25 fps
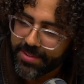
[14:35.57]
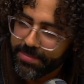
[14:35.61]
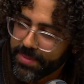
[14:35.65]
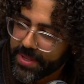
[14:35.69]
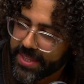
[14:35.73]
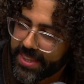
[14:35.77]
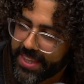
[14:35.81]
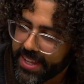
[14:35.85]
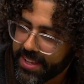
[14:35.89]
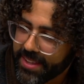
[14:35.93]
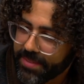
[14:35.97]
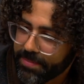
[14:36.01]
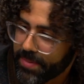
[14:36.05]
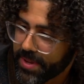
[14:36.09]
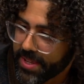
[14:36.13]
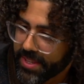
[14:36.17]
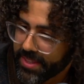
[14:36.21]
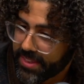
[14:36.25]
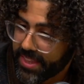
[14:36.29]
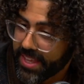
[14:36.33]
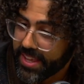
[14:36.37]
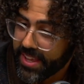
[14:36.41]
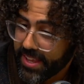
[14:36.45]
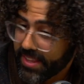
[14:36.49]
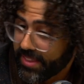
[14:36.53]
But
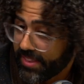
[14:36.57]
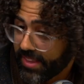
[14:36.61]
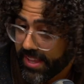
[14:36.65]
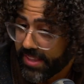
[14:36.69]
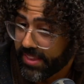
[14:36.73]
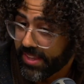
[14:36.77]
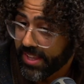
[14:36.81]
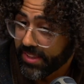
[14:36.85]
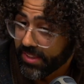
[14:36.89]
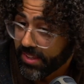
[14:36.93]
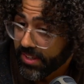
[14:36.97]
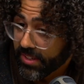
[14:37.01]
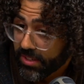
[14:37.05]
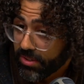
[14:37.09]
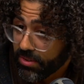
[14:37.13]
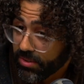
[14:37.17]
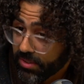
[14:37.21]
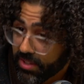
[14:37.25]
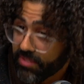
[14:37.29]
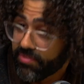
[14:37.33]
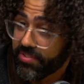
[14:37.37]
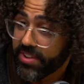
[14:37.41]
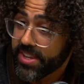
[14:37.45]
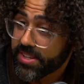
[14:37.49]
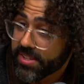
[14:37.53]
they look you in
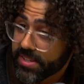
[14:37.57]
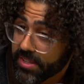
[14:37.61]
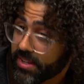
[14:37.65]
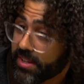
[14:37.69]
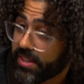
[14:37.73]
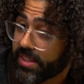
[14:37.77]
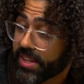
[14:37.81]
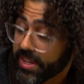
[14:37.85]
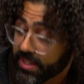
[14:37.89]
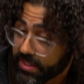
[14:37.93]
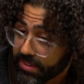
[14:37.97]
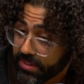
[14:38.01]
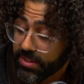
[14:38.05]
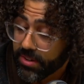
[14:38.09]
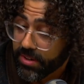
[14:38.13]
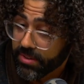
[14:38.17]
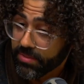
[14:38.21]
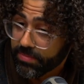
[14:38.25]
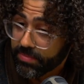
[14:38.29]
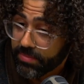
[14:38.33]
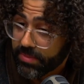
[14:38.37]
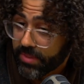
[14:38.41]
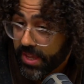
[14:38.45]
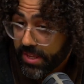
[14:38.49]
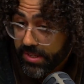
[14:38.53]
the face and they're like, you know,
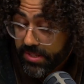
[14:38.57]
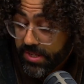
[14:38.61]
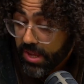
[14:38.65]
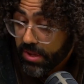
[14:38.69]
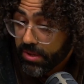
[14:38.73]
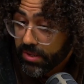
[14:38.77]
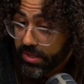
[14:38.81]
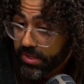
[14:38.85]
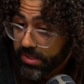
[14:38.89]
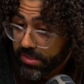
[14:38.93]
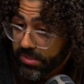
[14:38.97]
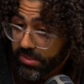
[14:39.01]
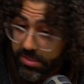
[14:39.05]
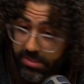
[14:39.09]
that's how it is.